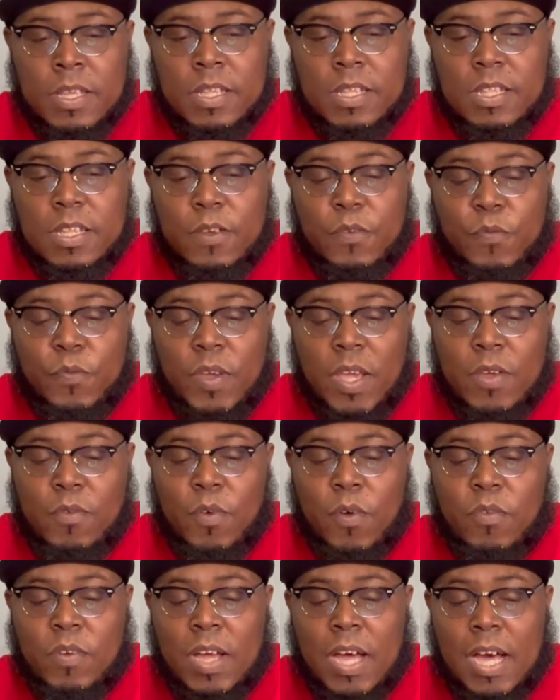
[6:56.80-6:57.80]
The
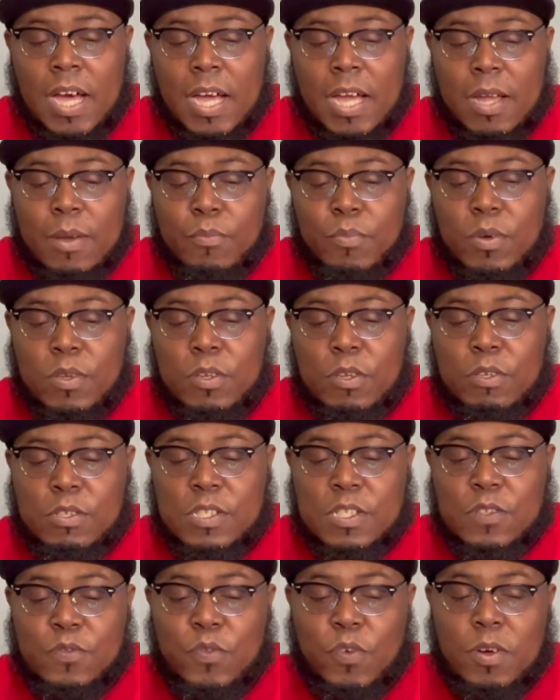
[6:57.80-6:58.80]
favor of God
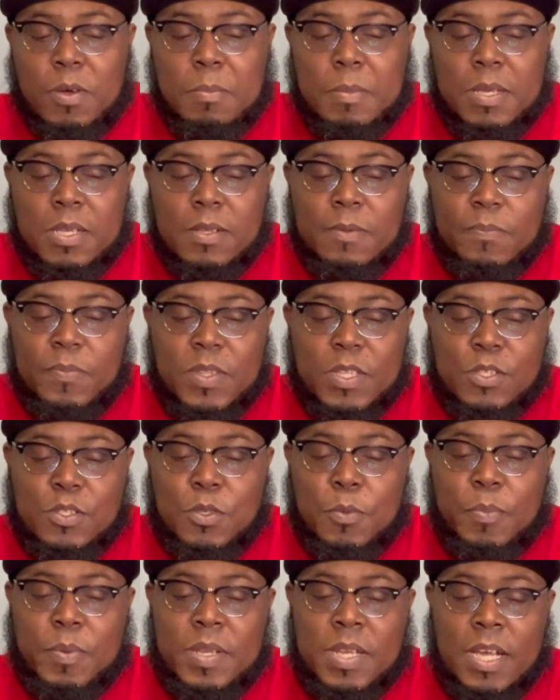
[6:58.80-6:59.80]
produces for me
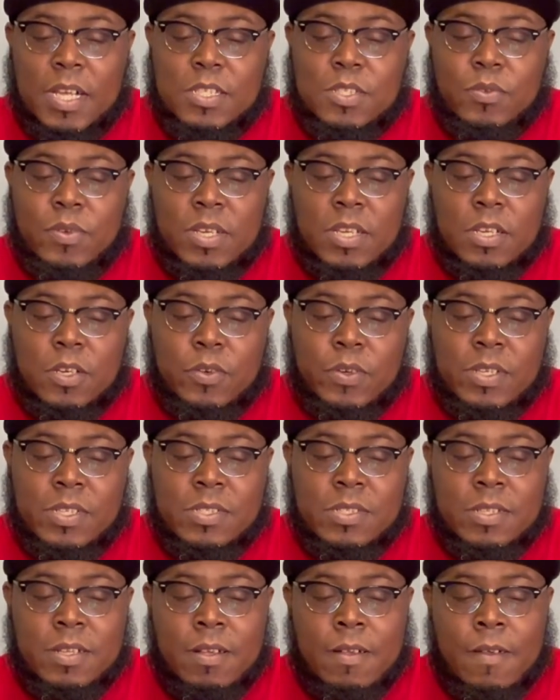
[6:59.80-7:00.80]
supernatural increase,